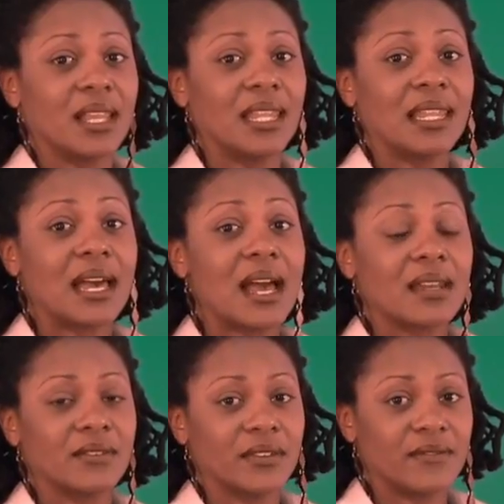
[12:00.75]
a
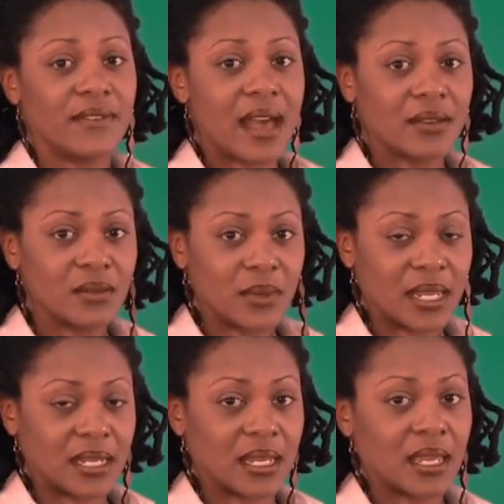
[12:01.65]
lot of
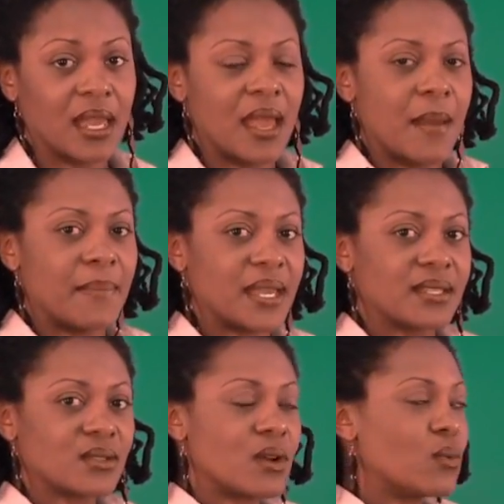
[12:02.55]
evaluating.
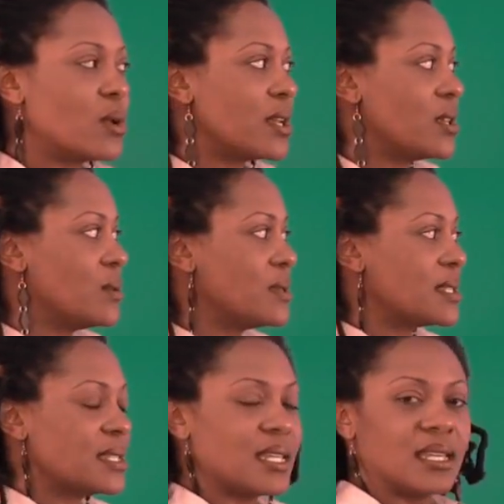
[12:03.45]
Based on what you
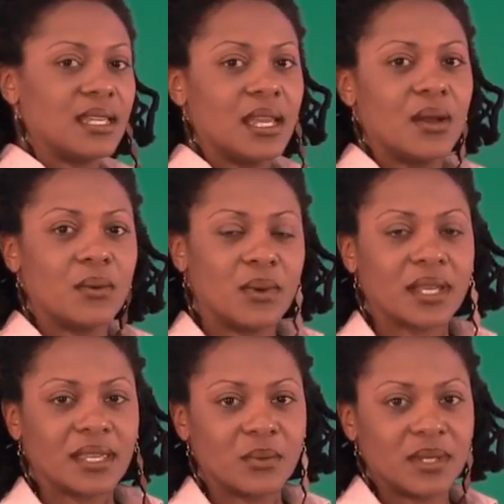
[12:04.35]
see,
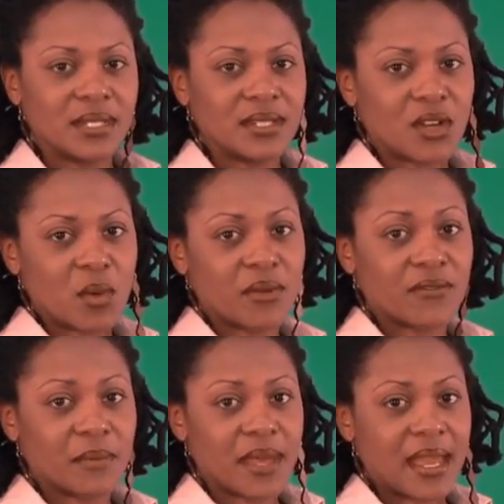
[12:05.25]
what can we determine
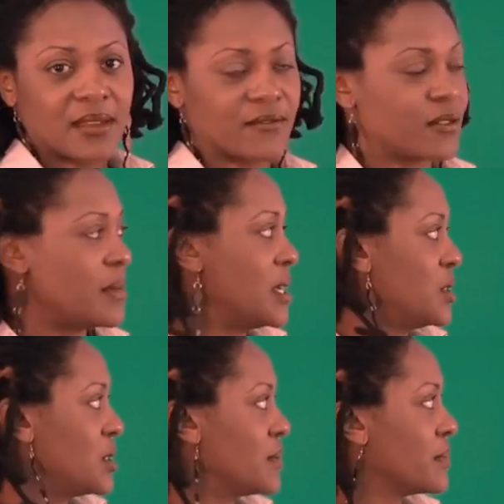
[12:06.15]
from that
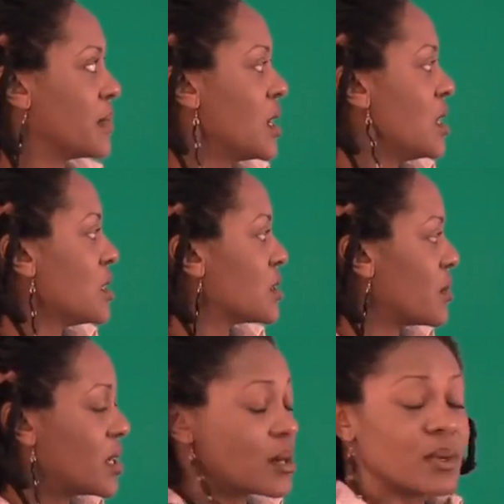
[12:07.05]
information?
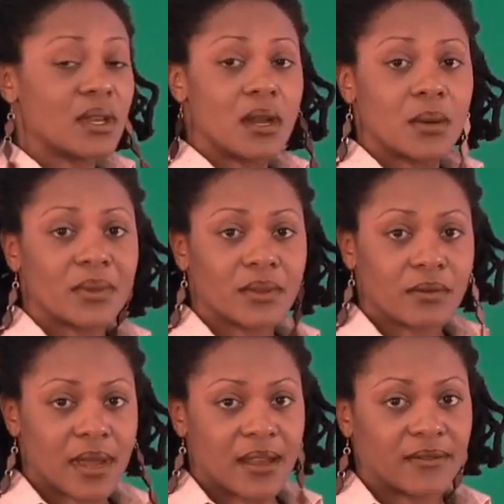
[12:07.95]
So here we are with
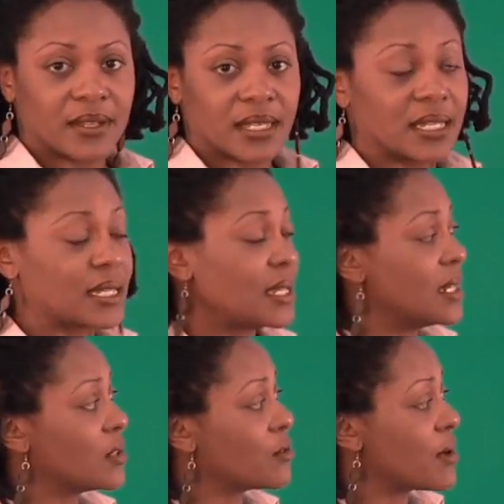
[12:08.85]
graphing.
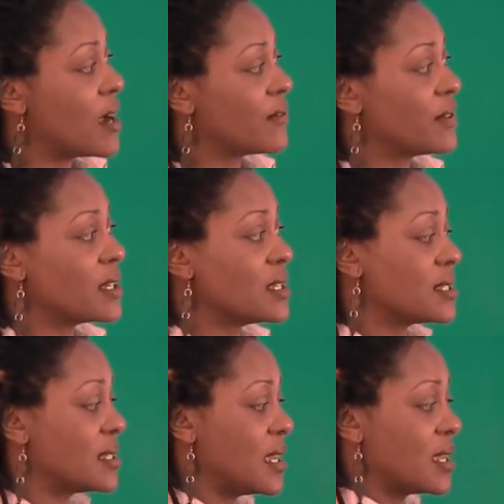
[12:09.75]
Again, graphing
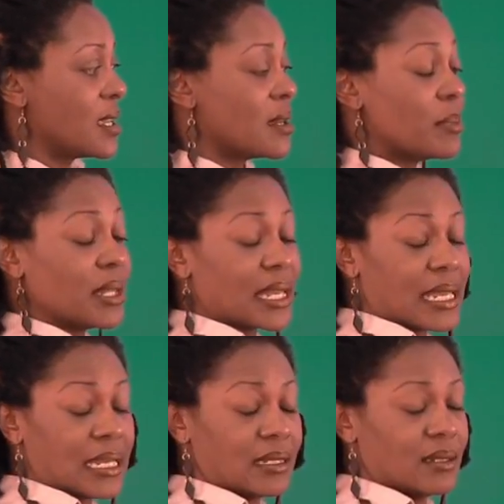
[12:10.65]
is taking a
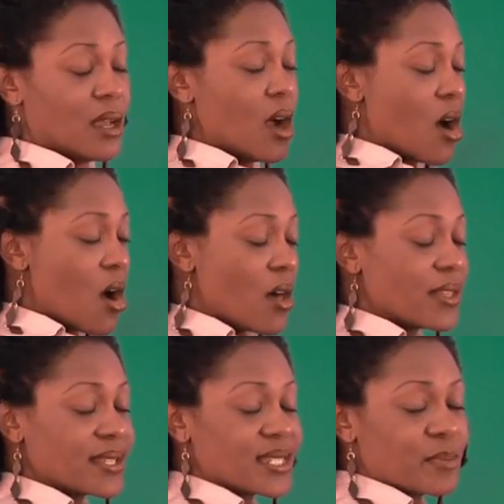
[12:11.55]
plane, all
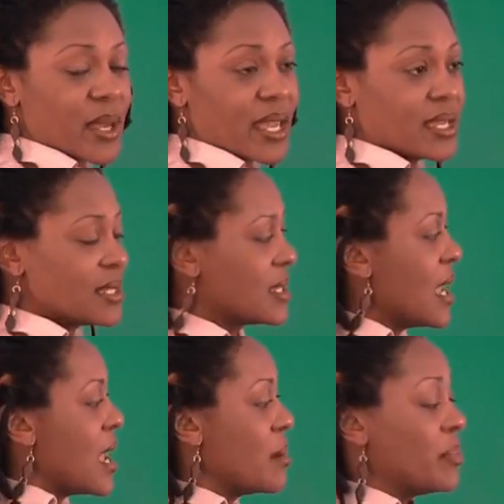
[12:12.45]
this space,
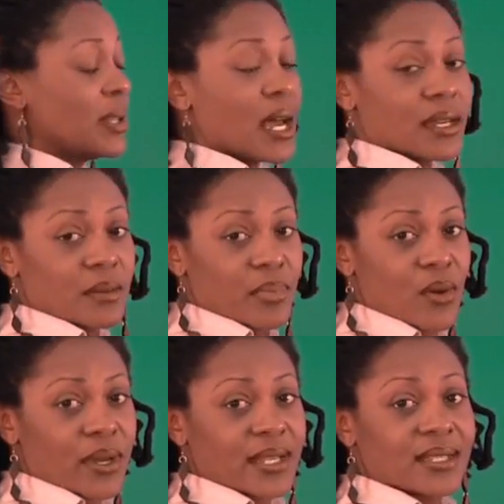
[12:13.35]
and plotting
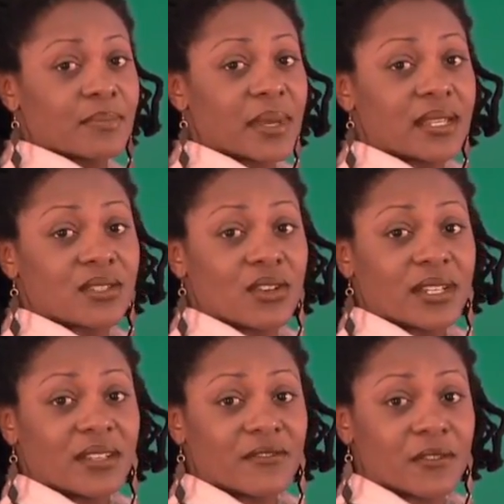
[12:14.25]
points based
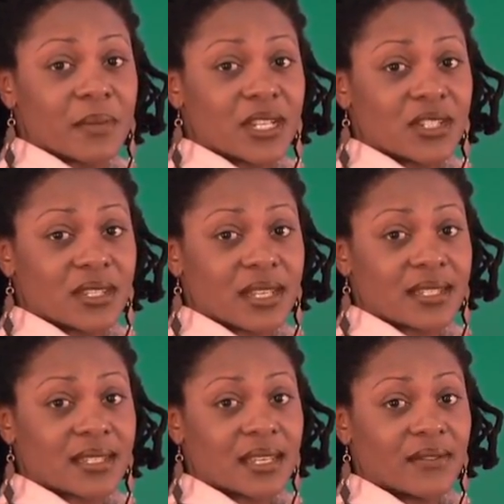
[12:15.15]
on information
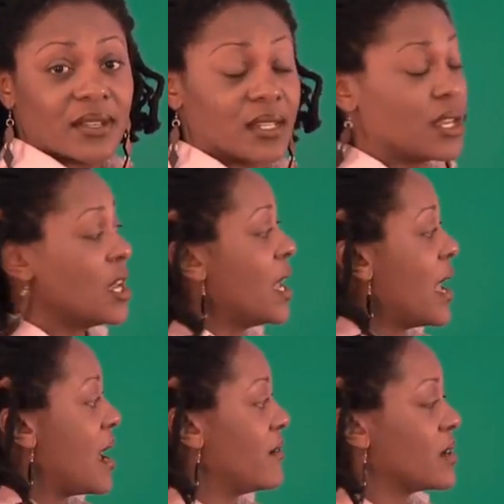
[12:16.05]
that's given,
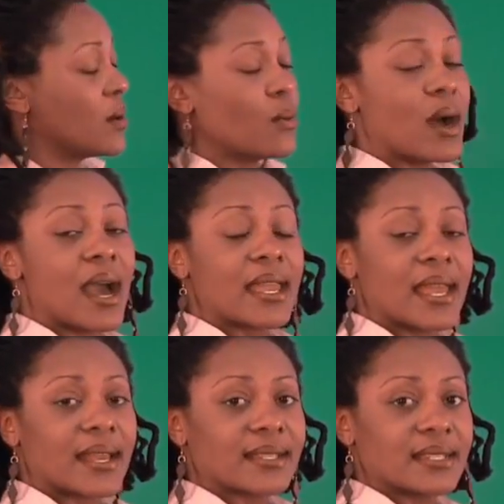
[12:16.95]
having a
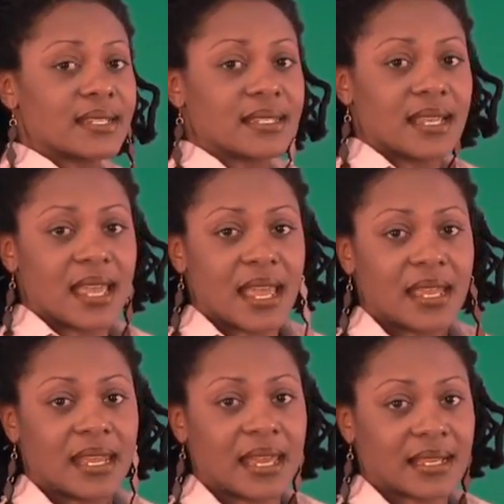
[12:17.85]
y-axis
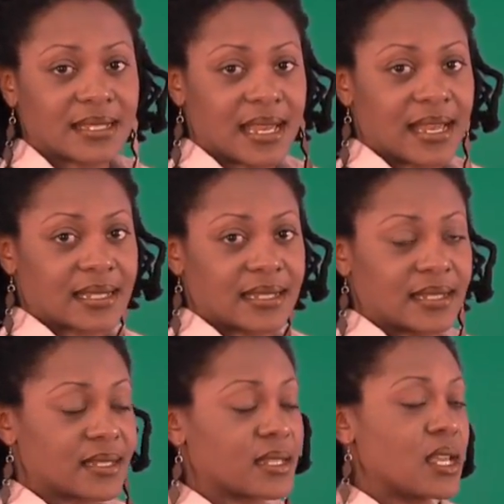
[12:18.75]
and an
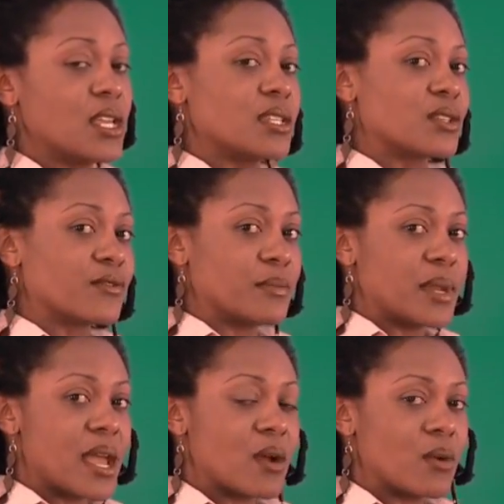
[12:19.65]
x-axis. So from
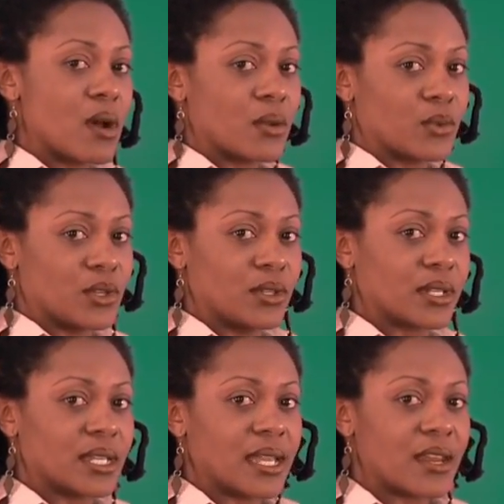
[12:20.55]
now on, when you're
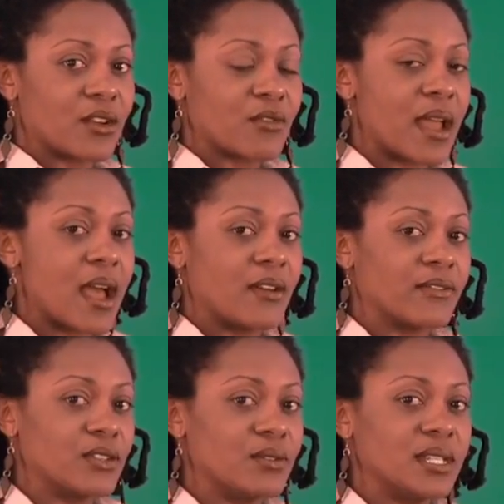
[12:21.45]
looking at a
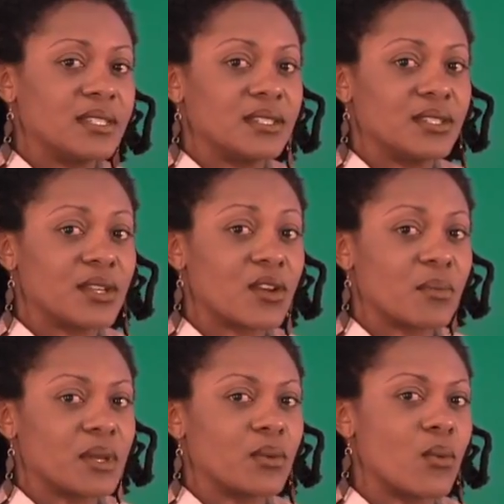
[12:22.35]
graph, you need to
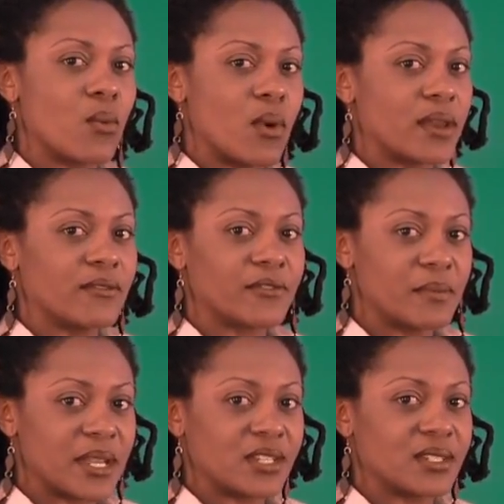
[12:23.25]
determine what
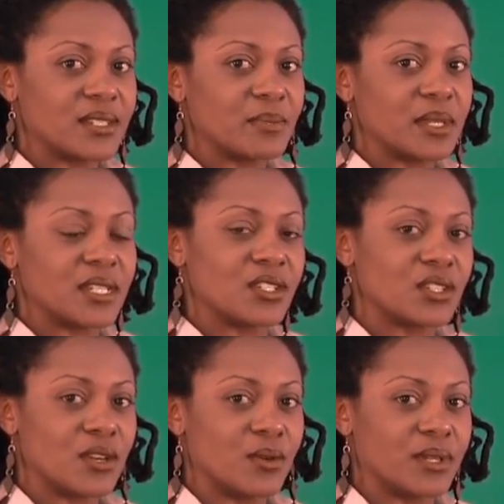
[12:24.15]
information is being
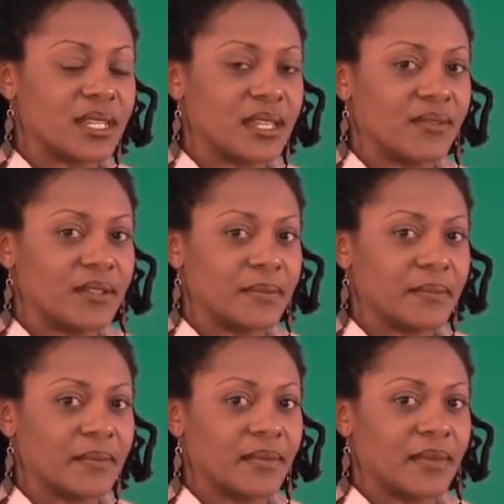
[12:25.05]
shown and given,